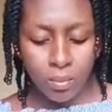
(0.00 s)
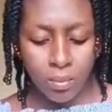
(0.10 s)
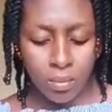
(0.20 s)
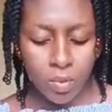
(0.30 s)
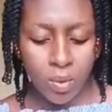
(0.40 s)

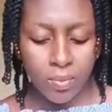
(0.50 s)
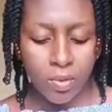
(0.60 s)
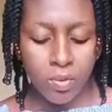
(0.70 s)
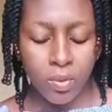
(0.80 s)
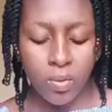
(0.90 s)
so I'm just going
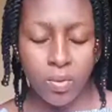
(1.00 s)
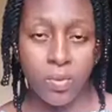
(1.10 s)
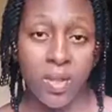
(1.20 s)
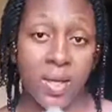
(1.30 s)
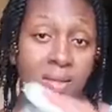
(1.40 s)
to do
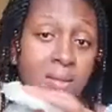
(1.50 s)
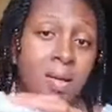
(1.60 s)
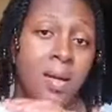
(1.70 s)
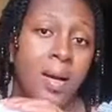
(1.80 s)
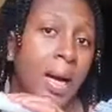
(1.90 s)
that.
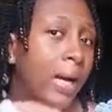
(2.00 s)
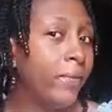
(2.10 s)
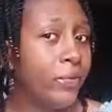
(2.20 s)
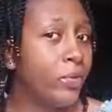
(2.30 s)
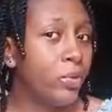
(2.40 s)
I have a
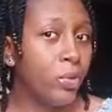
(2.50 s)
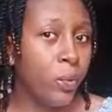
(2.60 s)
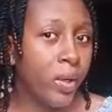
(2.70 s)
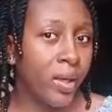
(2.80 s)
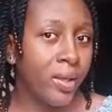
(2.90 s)
video
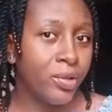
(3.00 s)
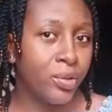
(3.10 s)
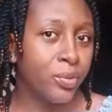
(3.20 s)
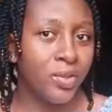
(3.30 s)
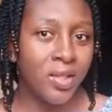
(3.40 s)
where I showed
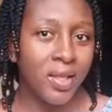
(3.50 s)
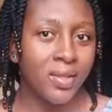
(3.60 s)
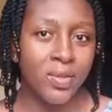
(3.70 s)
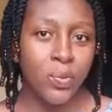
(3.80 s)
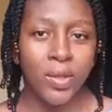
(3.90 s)
you guys
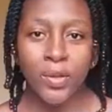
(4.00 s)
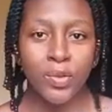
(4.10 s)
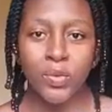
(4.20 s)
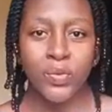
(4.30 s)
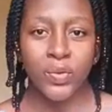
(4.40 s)
what I do
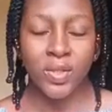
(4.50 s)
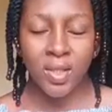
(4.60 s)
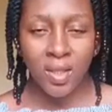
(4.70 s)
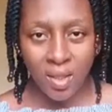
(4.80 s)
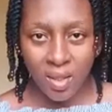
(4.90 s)
for
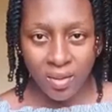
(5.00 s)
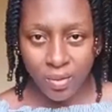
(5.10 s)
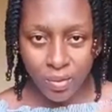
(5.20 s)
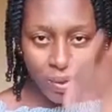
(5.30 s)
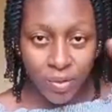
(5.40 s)
skincare. So
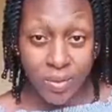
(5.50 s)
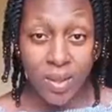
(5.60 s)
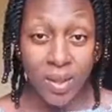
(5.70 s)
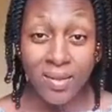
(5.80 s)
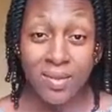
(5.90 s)
I just
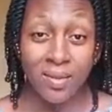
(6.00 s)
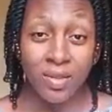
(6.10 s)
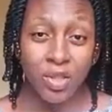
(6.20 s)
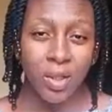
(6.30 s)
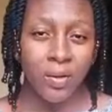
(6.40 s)
cleansed in the
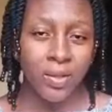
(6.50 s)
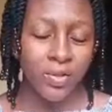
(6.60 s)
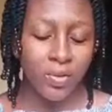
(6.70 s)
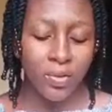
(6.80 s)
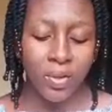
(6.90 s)
shower. I just
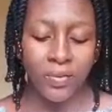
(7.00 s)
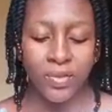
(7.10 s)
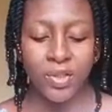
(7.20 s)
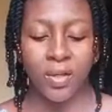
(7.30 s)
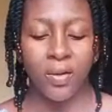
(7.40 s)
got out of a
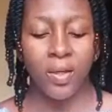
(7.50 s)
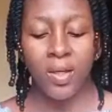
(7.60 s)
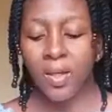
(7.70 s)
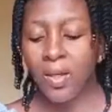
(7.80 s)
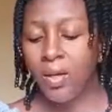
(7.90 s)
shower
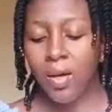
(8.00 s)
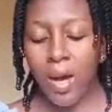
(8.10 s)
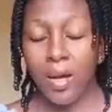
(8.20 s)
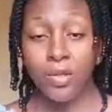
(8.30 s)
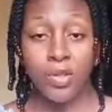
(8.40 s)

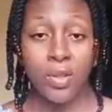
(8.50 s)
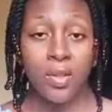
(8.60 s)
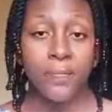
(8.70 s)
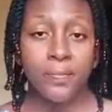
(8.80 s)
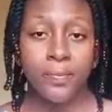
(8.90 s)

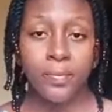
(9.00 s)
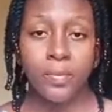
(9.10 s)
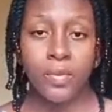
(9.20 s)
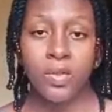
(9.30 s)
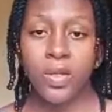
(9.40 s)
actually.
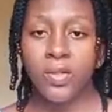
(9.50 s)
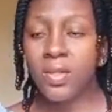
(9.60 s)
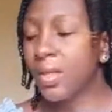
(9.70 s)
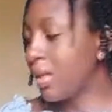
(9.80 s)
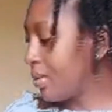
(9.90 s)
So I
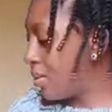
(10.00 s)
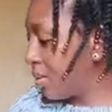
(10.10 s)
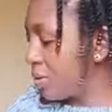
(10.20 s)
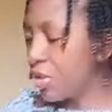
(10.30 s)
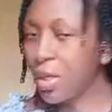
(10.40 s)
just cleansed in
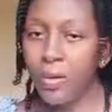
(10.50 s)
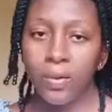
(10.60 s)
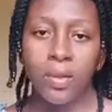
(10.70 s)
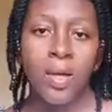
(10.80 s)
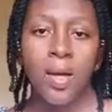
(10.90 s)
the
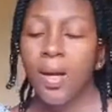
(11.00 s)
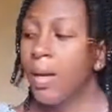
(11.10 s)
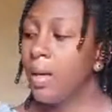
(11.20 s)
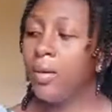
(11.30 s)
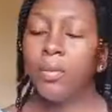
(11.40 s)
shower,
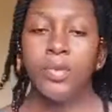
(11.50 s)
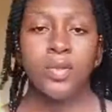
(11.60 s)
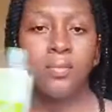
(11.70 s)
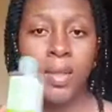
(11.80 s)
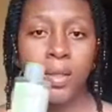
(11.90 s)
and now I'm
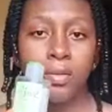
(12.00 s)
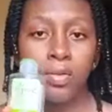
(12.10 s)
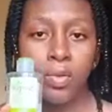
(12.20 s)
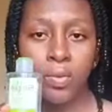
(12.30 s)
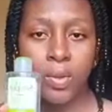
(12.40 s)
using my
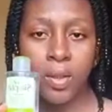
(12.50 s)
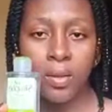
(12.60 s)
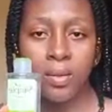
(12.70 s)
toner.